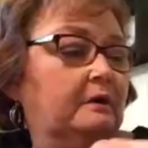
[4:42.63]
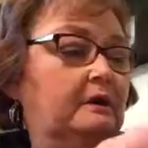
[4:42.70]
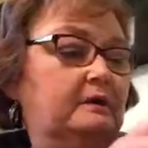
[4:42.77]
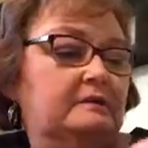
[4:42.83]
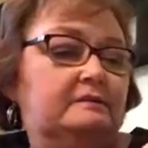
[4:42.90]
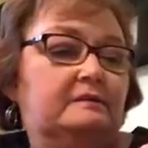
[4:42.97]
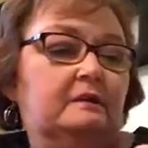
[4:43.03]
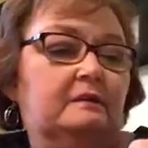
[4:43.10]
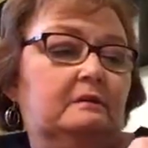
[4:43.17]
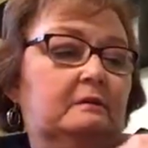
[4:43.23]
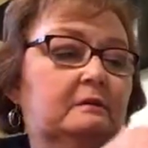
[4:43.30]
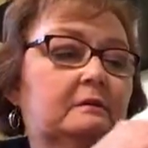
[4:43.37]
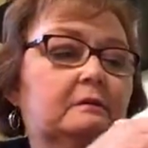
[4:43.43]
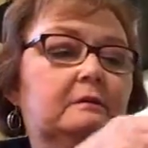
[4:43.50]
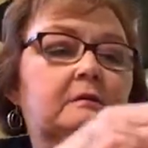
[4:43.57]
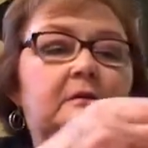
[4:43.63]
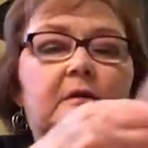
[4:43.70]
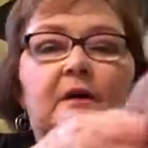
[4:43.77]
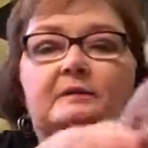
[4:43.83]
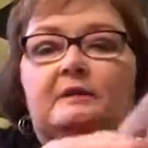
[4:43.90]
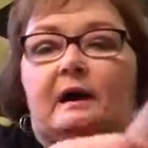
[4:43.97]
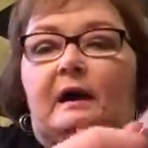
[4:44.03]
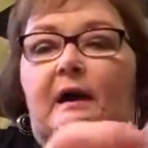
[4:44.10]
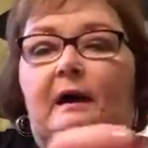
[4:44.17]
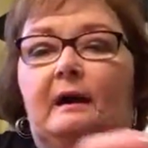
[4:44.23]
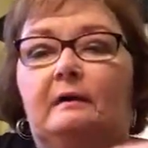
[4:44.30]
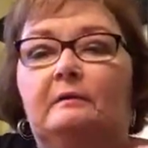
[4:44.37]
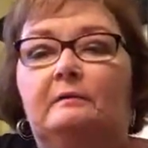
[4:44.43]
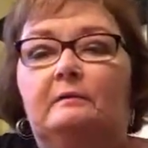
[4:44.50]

but it's a tie.